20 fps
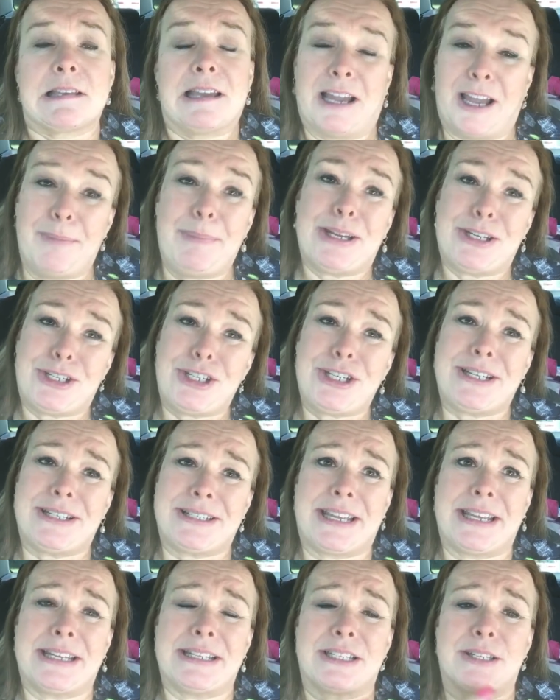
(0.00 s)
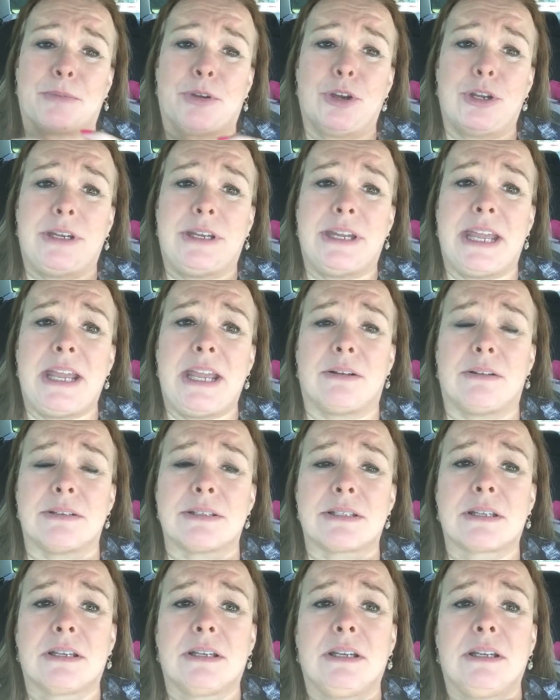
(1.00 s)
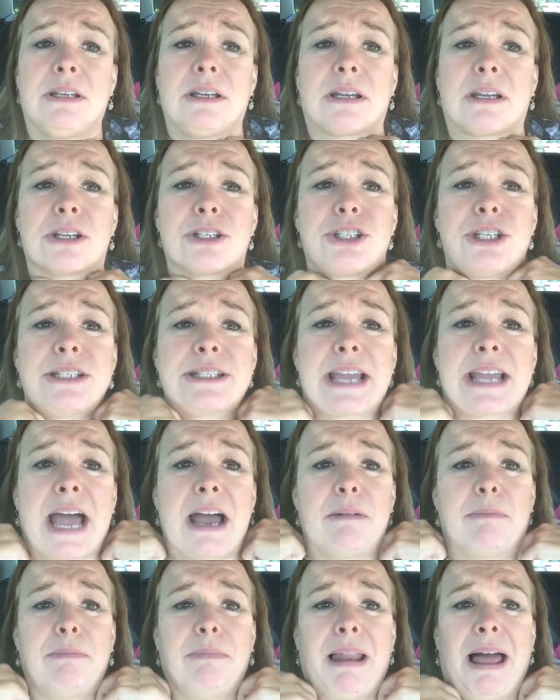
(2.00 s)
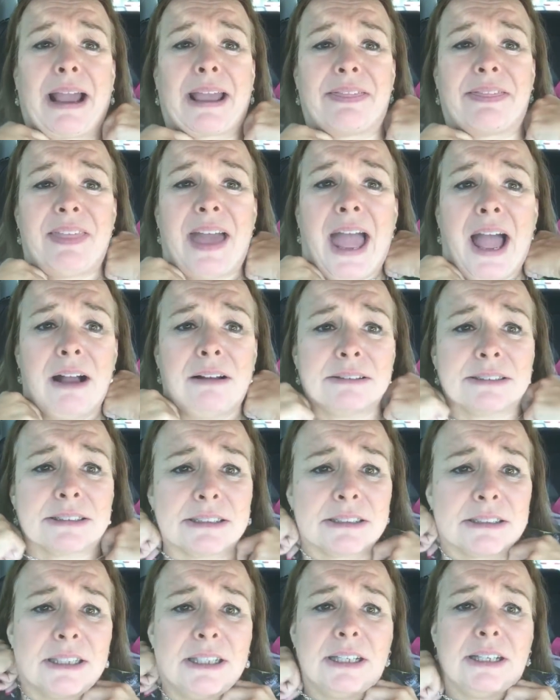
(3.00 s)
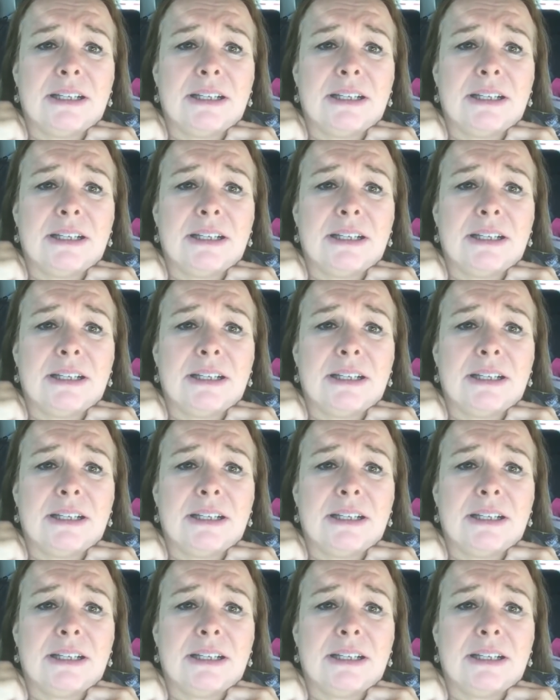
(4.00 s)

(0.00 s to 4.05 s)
I bet she is getting some good deals, because she's got like 1,000